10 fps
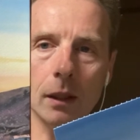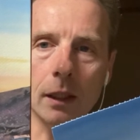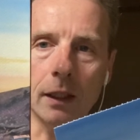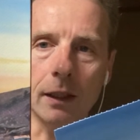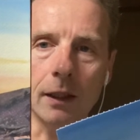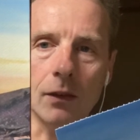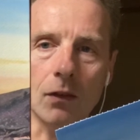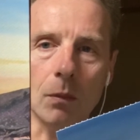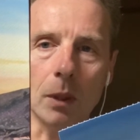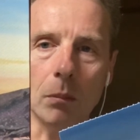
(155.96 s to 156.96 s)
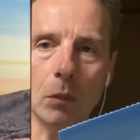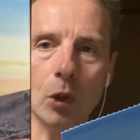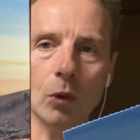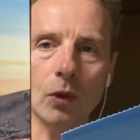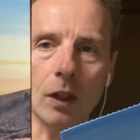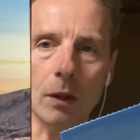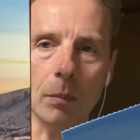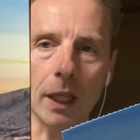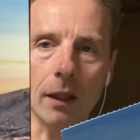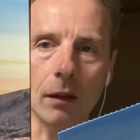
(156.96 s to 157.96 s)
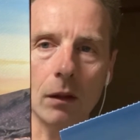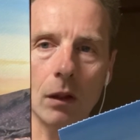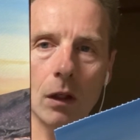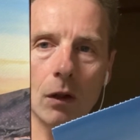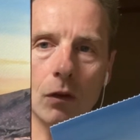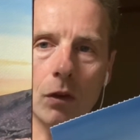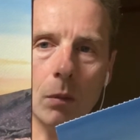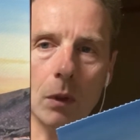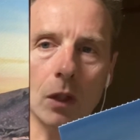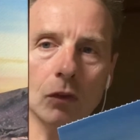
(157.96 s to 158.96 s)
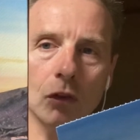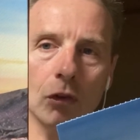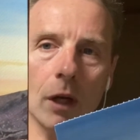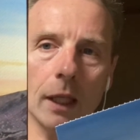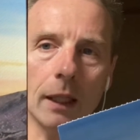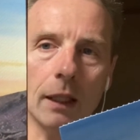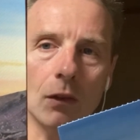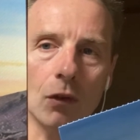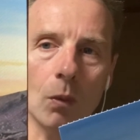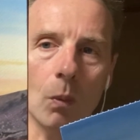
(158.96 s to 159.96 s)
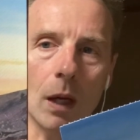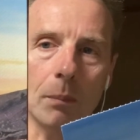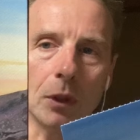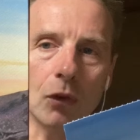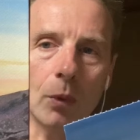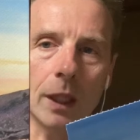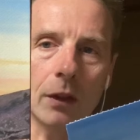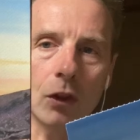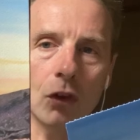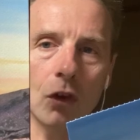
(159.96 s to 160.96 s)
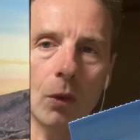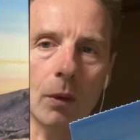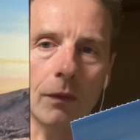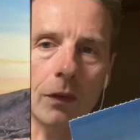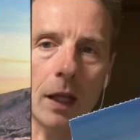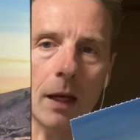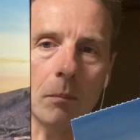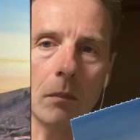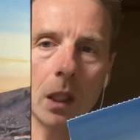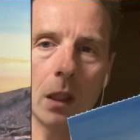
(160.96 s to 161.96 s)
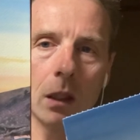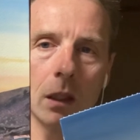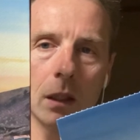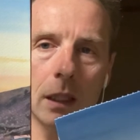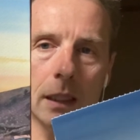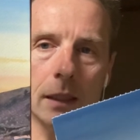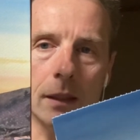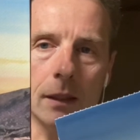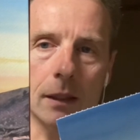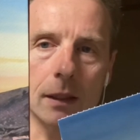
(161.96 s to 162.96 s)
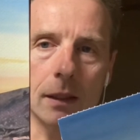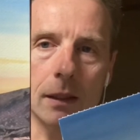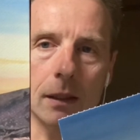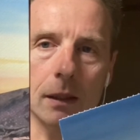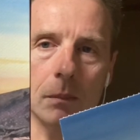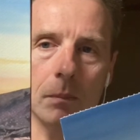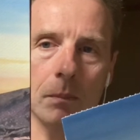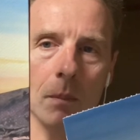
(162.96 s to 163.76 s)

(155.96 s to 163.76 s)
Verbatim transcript: and it needs to be muted a bit. So I'm going to try and get it somewhere between the two of them. Um,